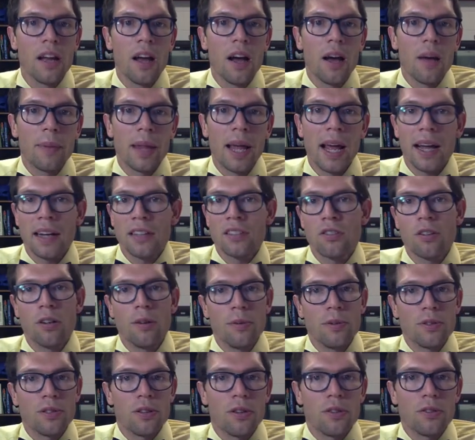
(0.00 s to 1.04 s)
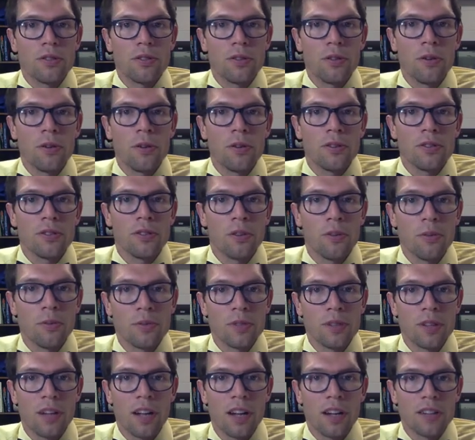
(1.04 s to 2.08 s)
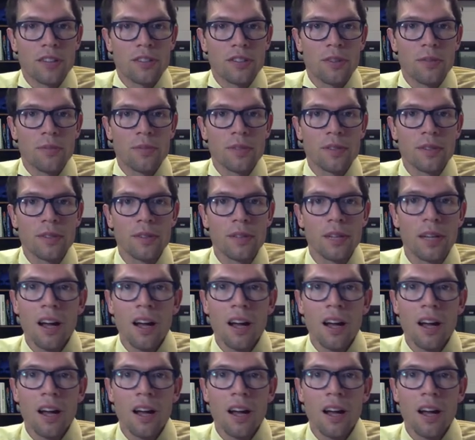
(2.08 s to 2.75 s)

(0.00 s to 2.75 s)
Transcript: the X chromosomes, the autosomes.